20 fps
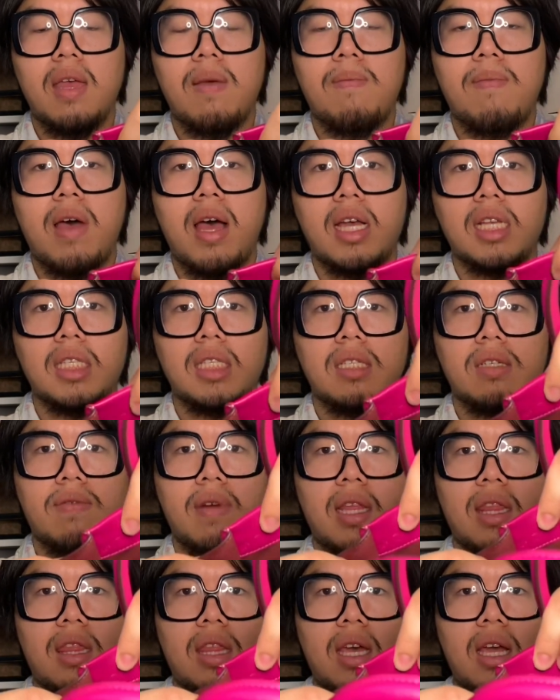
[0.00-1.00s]
embossed
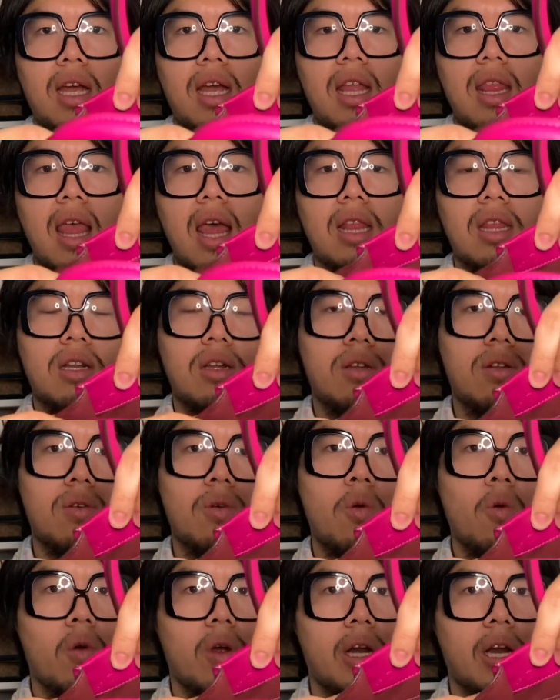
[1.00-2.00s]
right there in that little
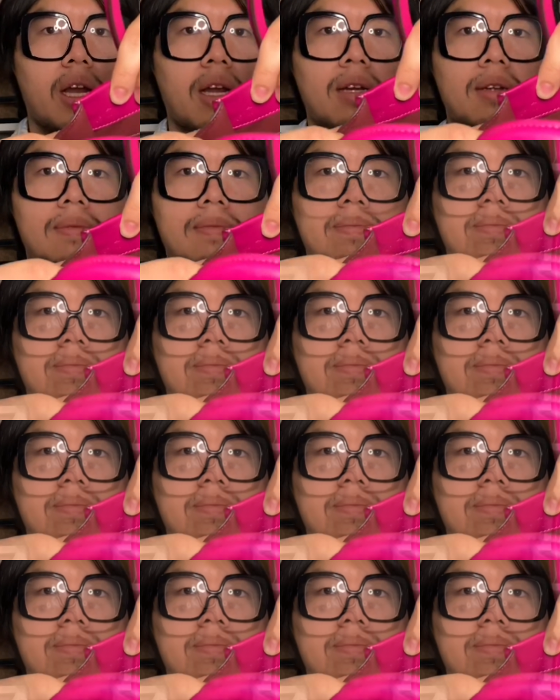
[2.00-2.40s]
corner.